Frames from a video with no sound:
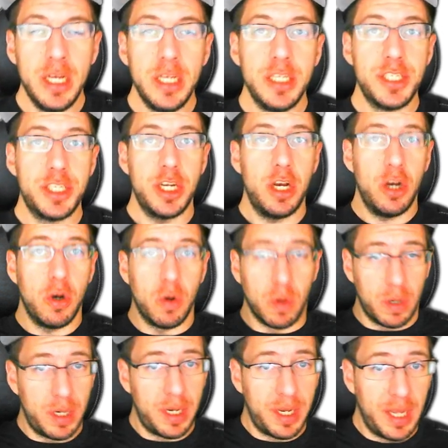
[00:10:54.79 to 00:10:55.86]
So,
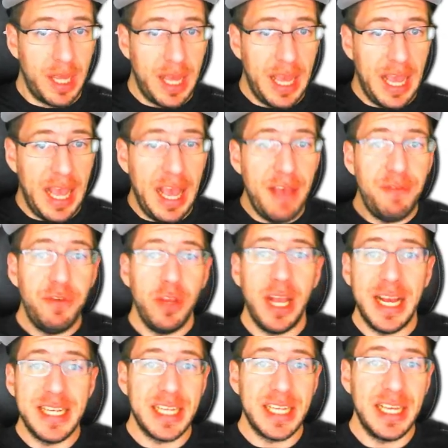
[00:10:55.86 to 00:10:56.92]
if you
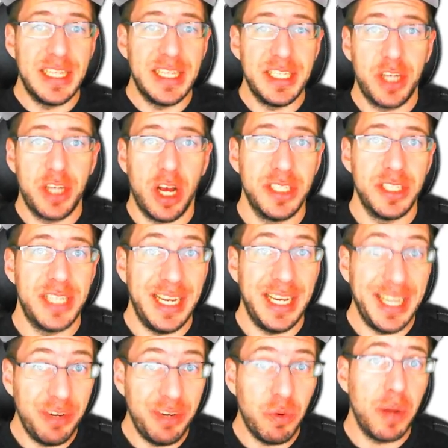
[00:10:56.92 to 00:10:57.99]
guys like this content
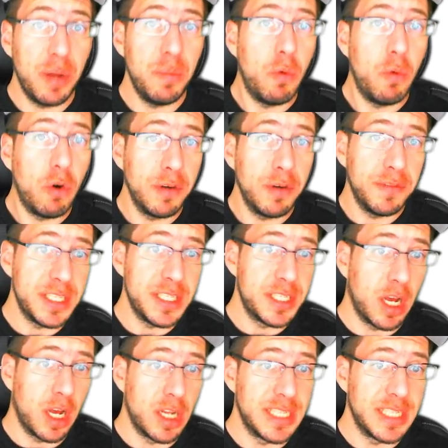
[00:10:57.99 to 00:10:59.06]
and you want more of this
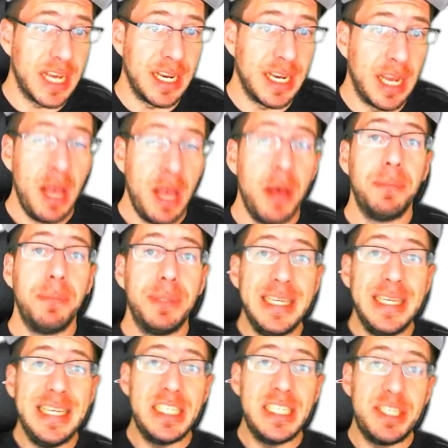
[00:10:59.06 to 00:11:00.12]
content,
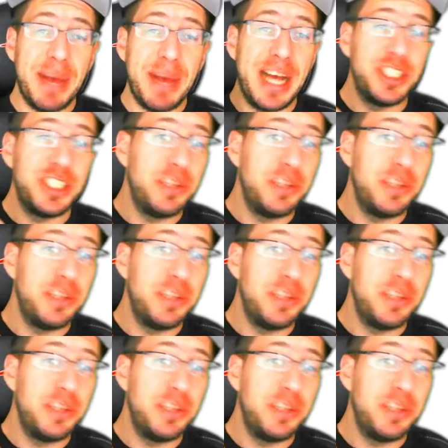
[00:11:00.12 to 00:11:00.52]
please smash